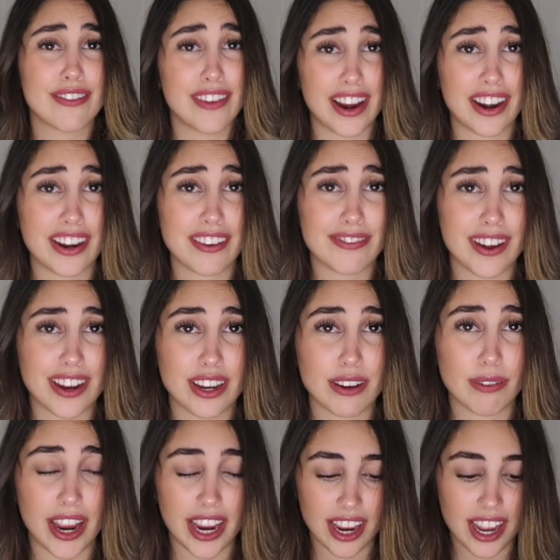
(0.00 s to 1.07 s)
a very funny
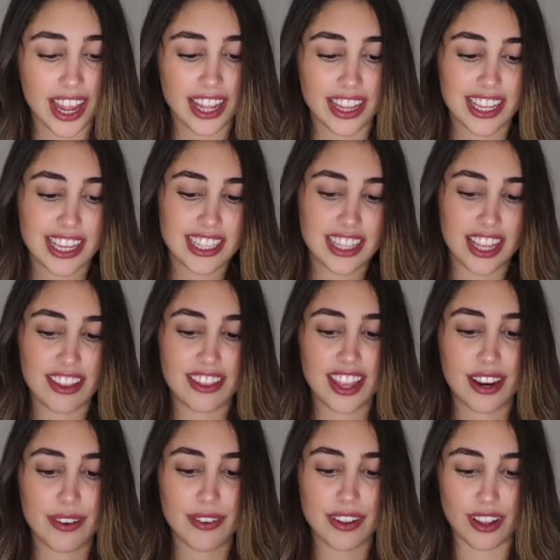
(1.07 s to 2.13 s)
way. The
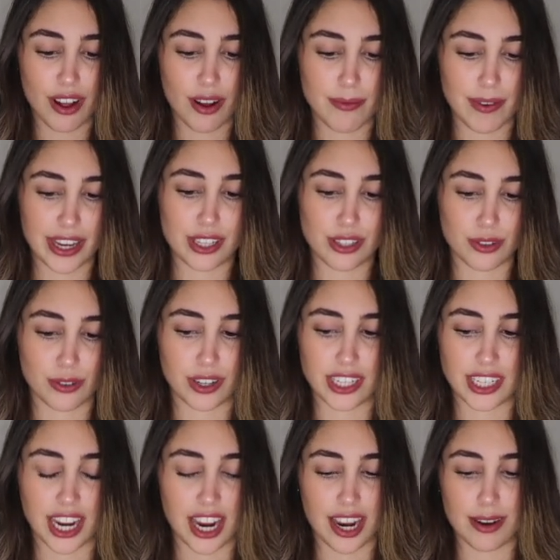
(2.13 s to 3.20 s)
thing with all my story
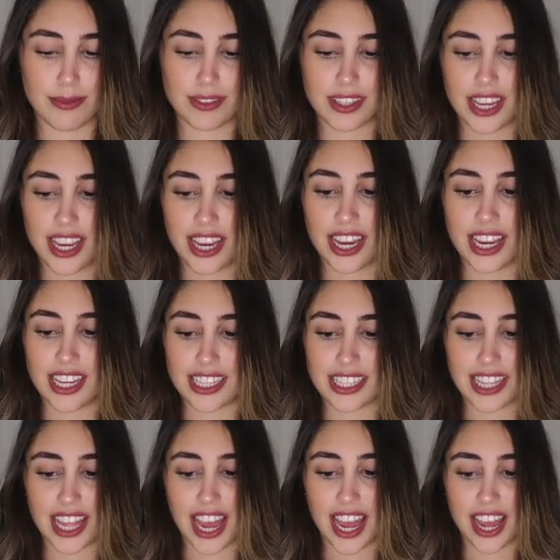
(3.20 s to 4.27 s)
times is
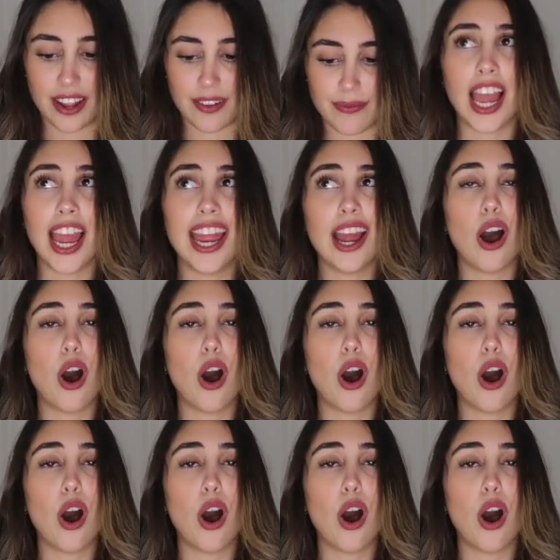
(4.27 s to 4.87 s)
that I